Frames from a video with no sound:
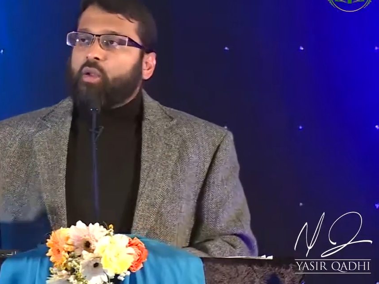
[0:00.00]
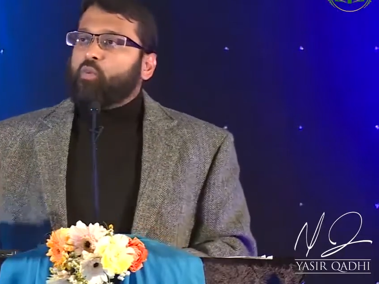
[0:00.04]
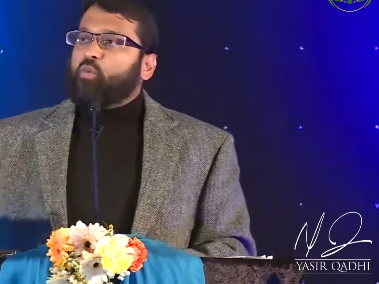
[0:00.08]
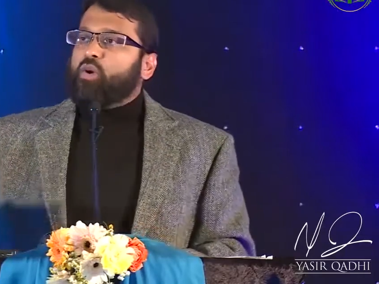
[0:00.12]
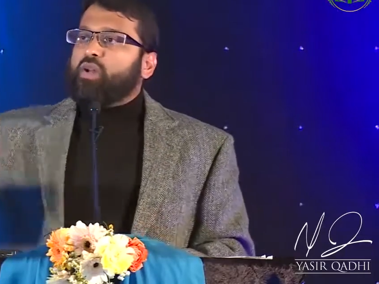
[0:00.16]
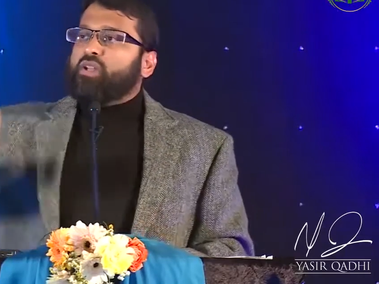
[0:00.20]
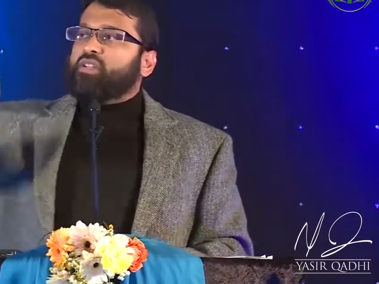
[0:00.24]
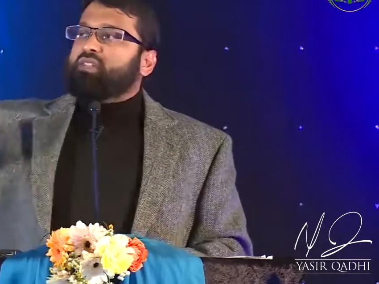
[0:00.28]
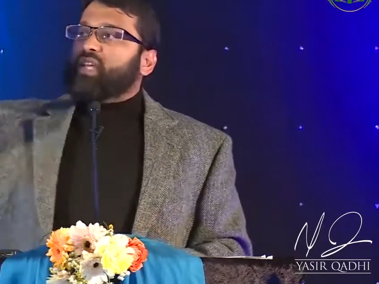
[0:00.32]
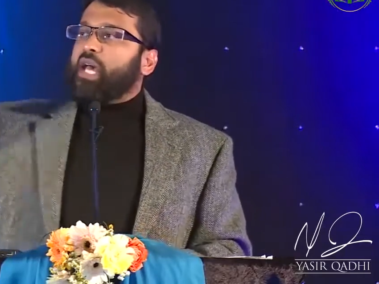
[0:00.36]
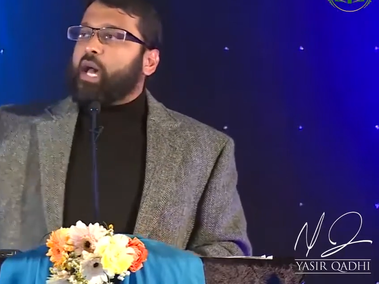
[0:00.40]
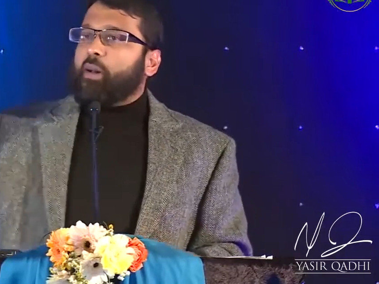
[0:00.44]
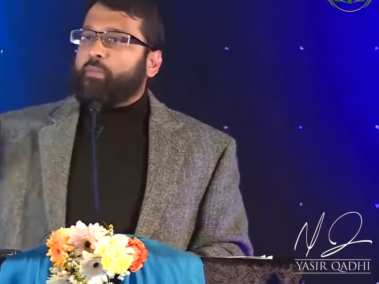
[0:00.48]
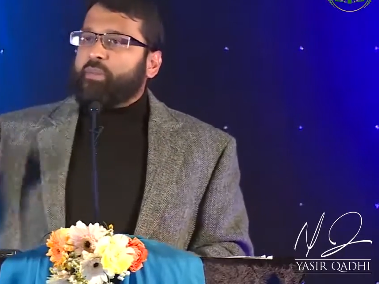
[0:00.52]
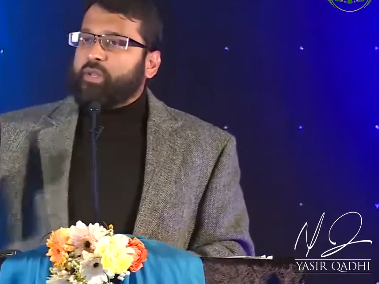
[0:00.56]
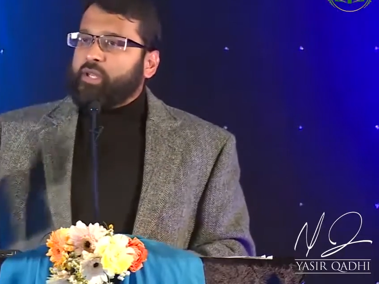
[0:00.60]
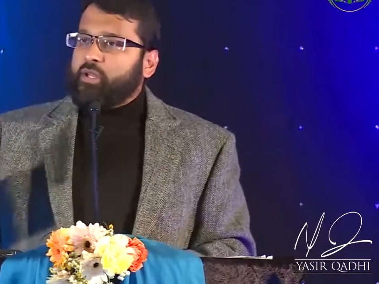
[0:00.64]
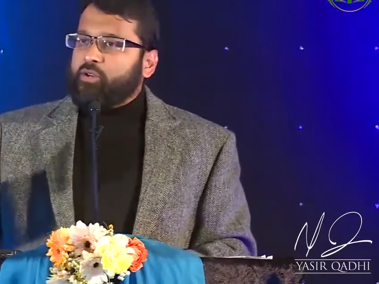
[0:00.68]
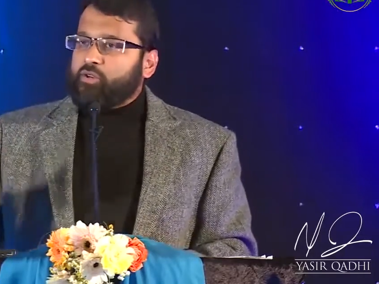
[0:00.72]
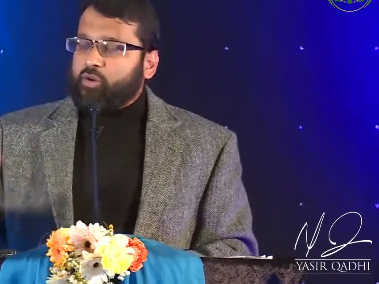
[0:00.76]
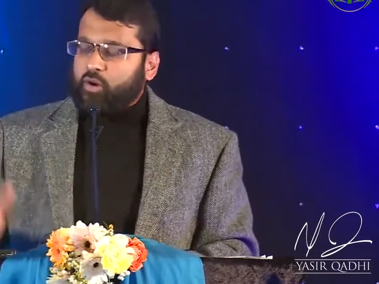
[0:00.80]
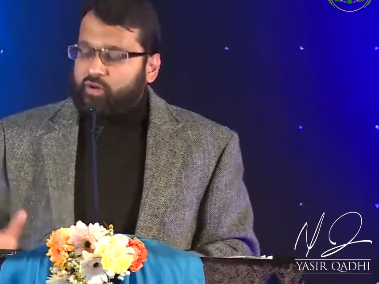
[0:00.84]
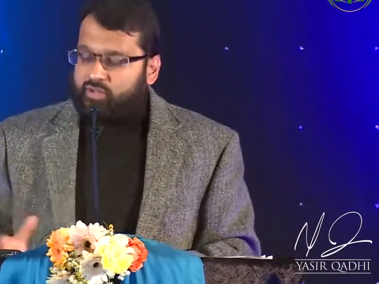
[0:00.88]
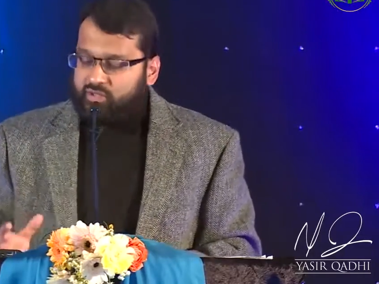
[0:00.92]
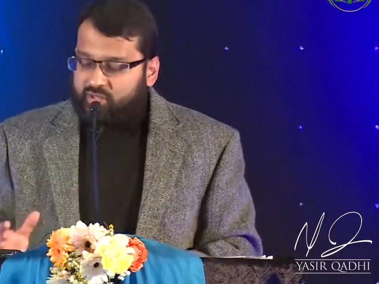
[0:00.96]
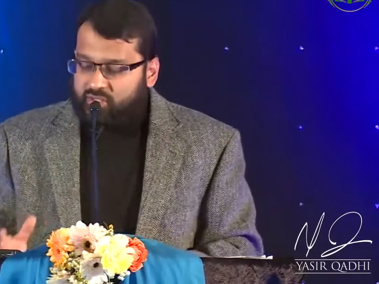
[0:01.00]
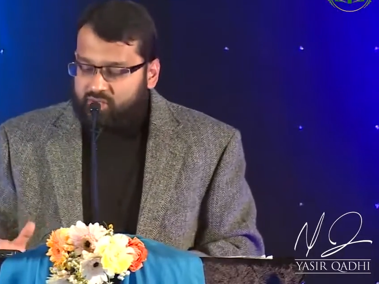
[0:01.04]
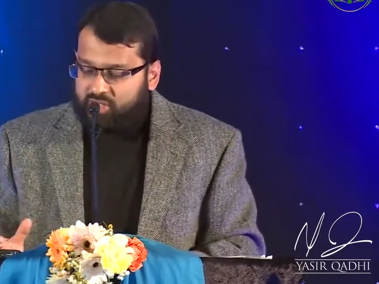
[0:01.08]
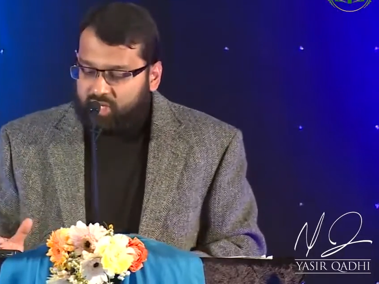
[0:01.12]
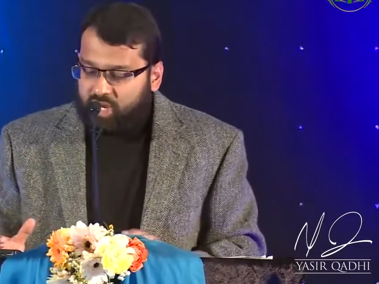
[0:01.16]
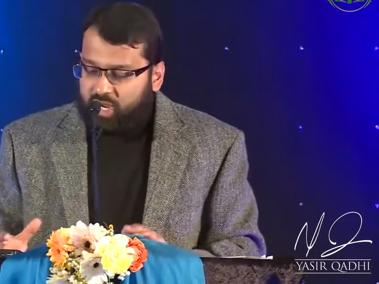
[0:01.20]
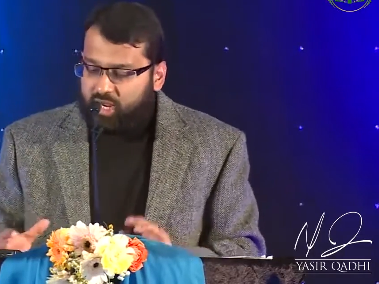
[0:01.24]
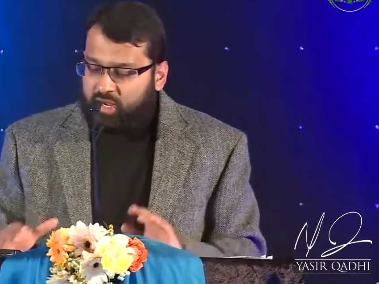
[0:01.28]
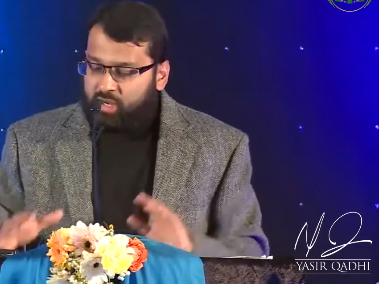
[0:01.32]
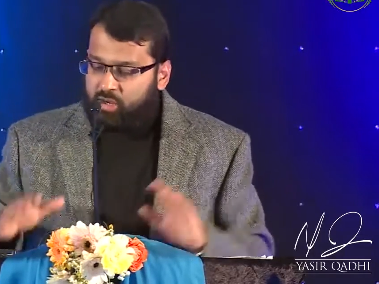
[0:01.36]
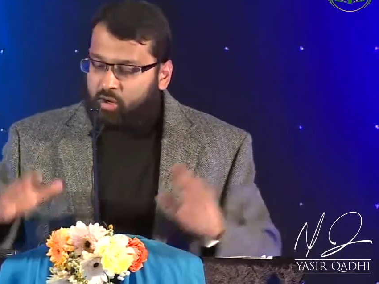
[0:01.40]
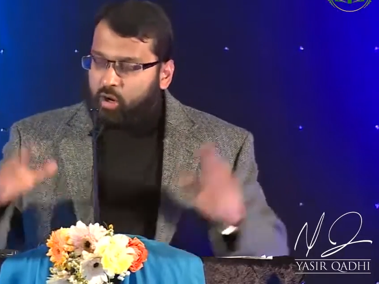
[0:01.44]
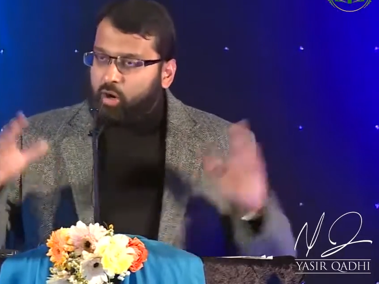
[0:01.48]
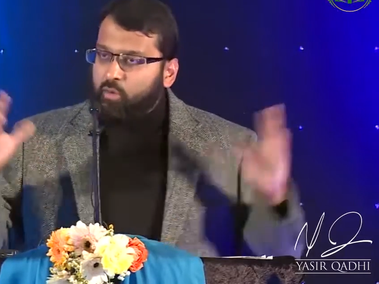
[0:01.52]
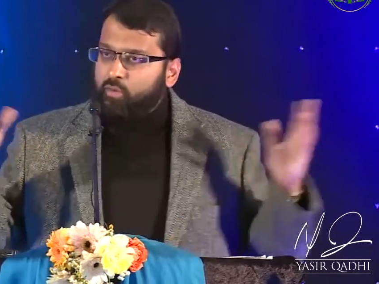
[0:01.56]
and what is happening to our society.